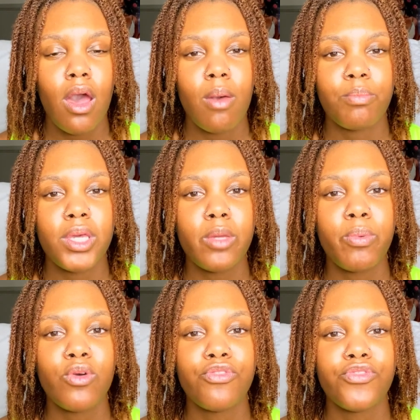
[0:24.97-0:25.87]

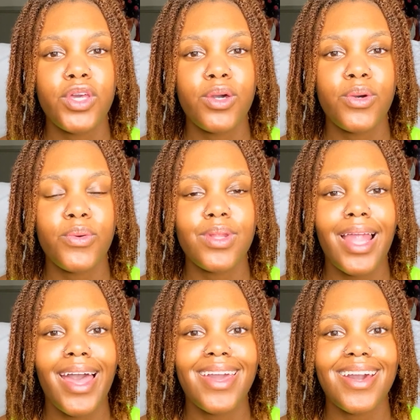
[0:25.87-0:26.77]
people feel
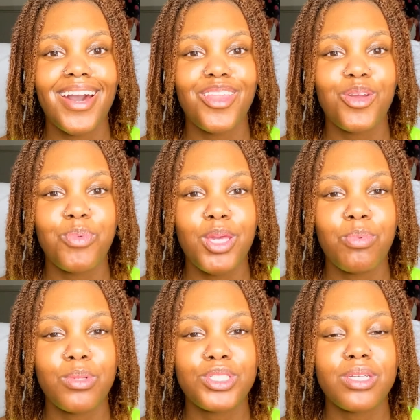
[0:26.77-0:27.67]
like other
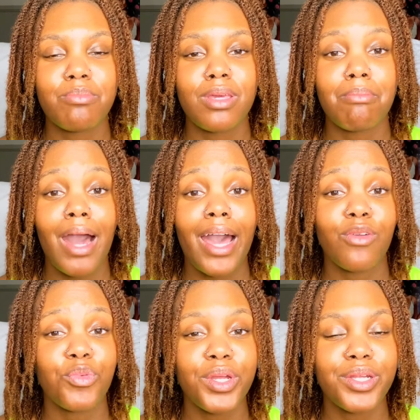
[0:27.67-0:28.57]
people should be
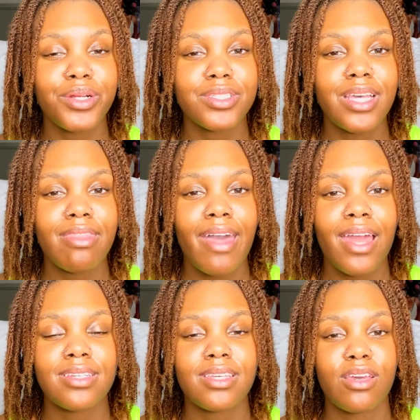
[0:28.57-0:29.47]
mind readers, and
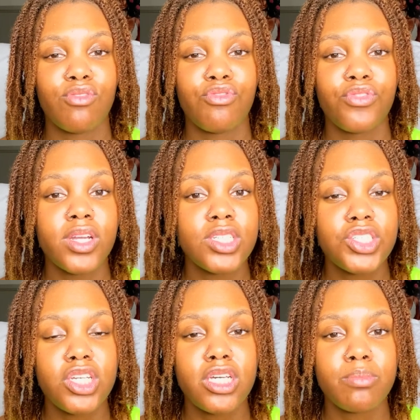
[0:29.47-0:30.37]
that is in
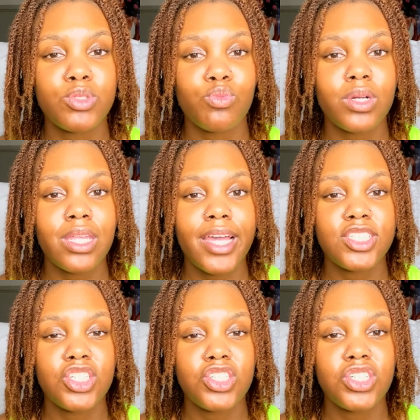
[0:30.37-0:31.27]
friendships,
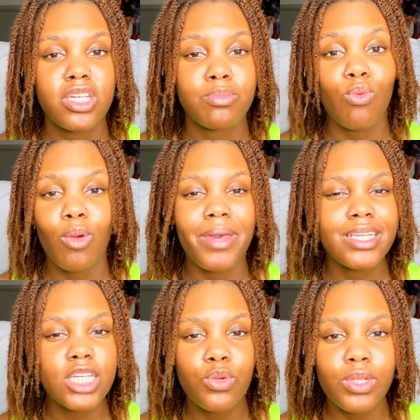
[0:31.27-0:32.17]
relationships,
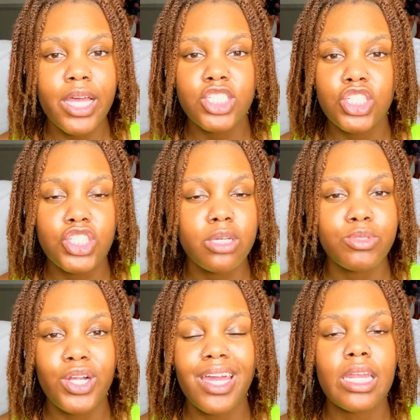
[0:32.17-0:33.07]
romantic
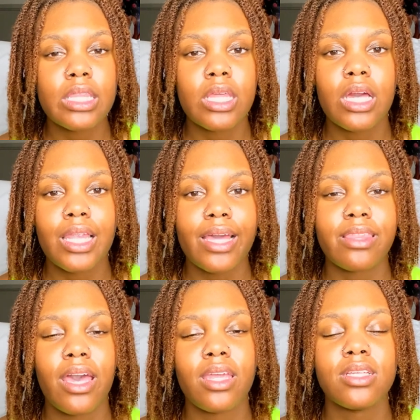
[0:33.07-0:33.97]
relationships, or anything like
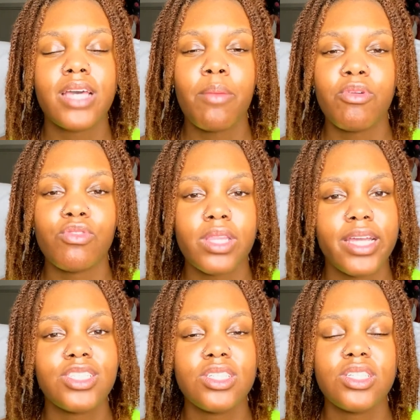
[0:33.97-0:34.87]
that. Any type of
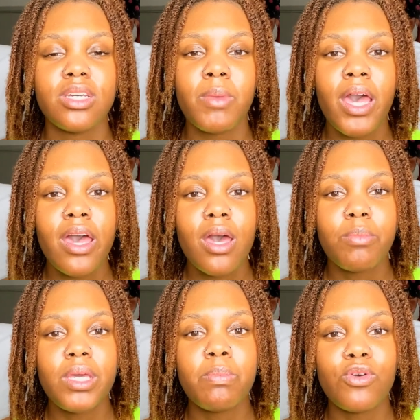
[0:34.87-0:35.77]
relationship,
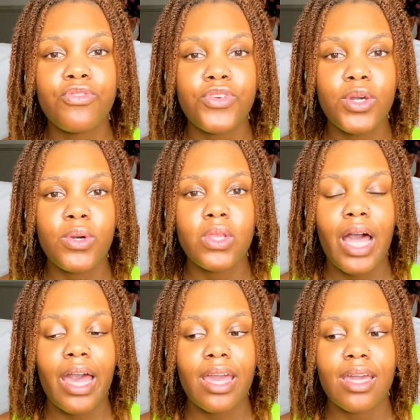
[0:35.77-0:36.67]
people feel
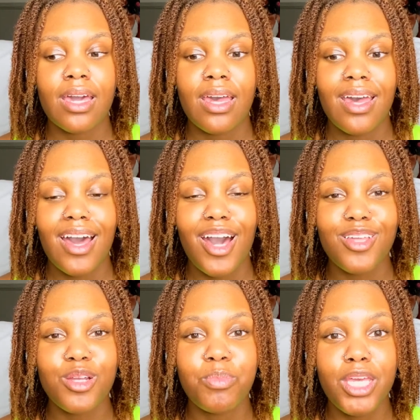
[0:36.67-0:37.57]
like
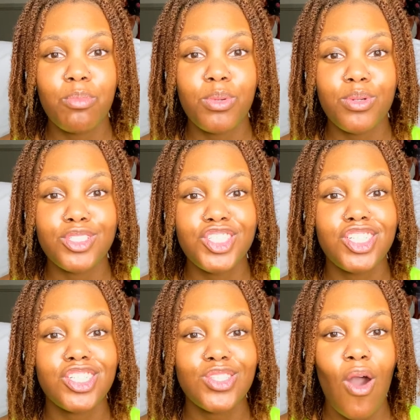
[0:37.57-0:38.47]
other people should
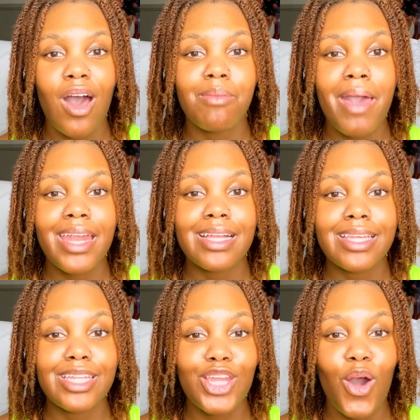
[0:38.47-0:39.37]
just
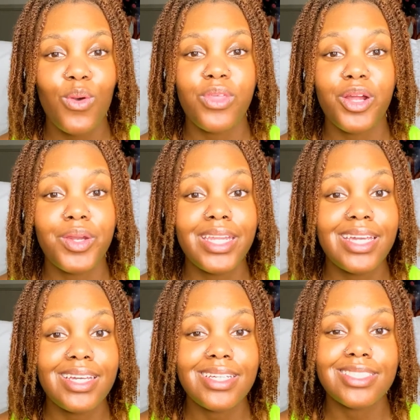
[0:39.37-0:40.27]
automatically know their
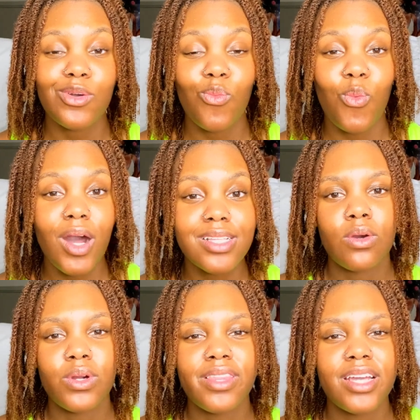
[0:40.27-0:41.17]
needs and
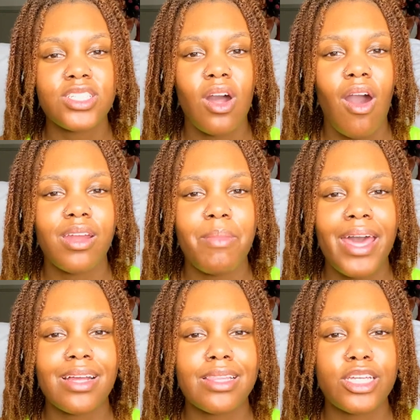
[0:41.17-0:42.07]
wants, or they should
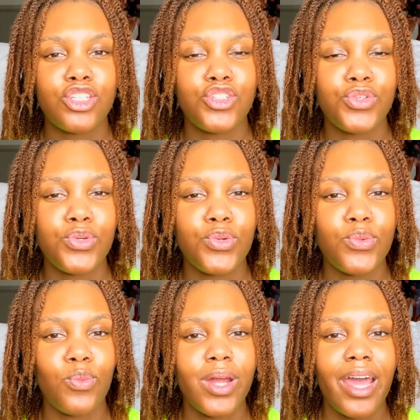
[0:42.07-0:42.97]
automatically do
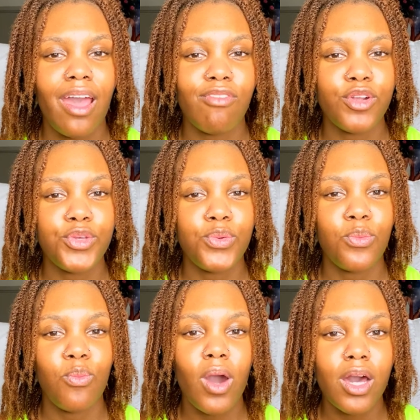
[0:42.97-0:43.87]
whatever
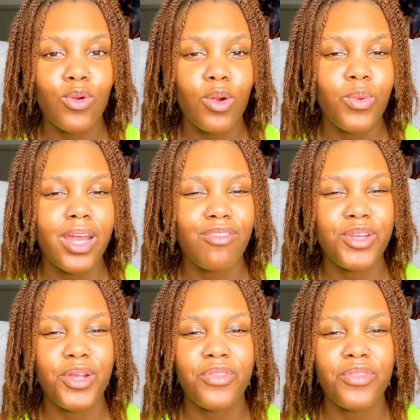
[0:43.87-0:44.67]
you want or whatever you're